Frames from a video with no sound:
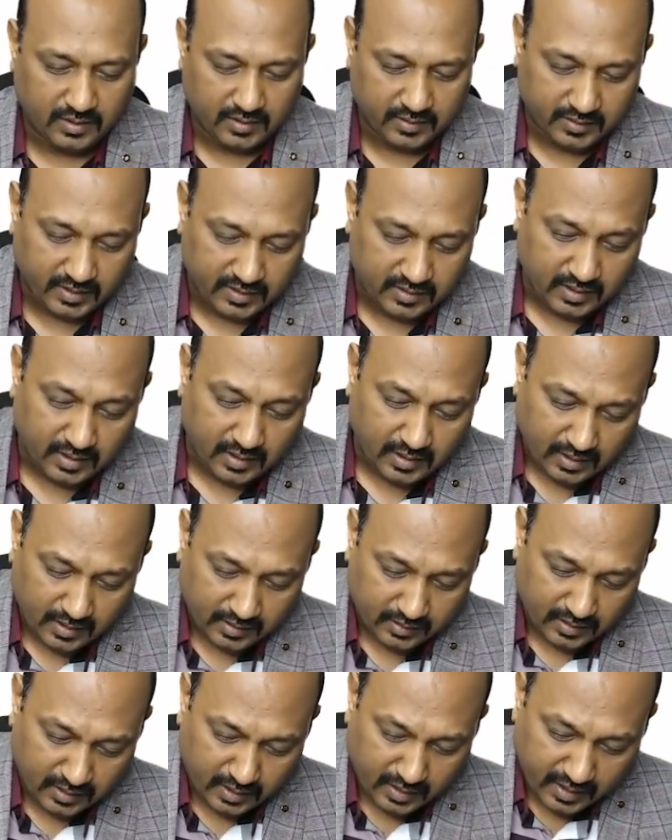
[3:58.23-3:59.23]
right?
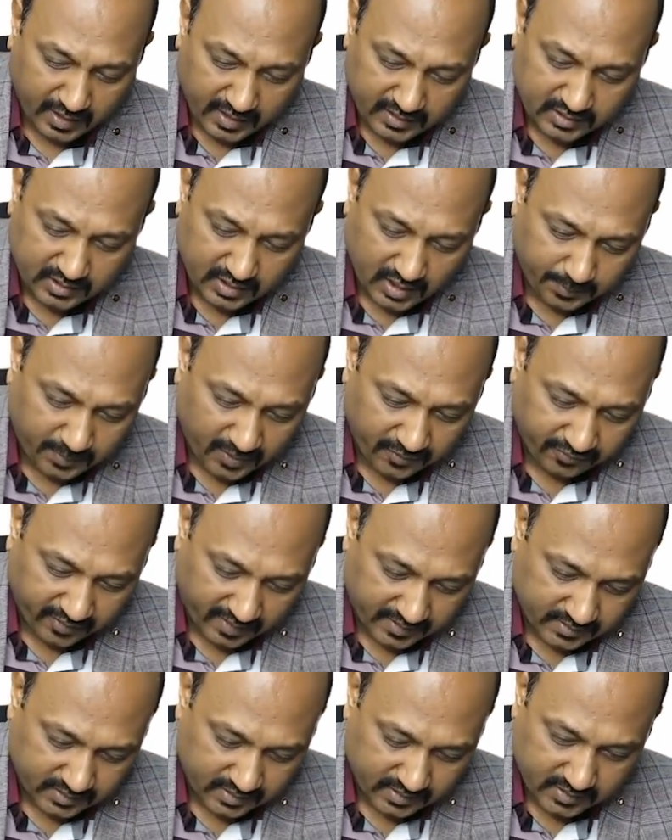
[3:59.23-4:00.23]
The next
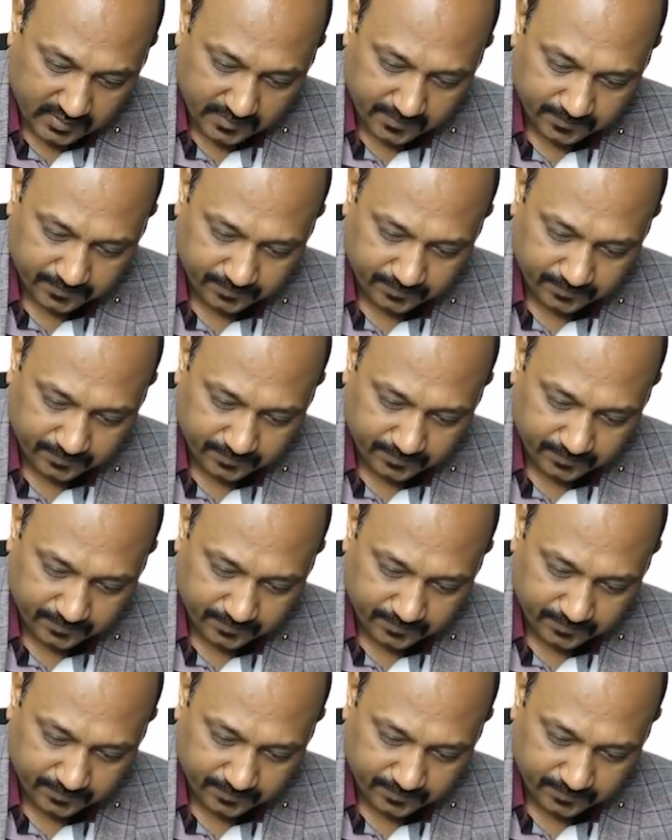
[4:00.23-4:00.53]
epiphysis,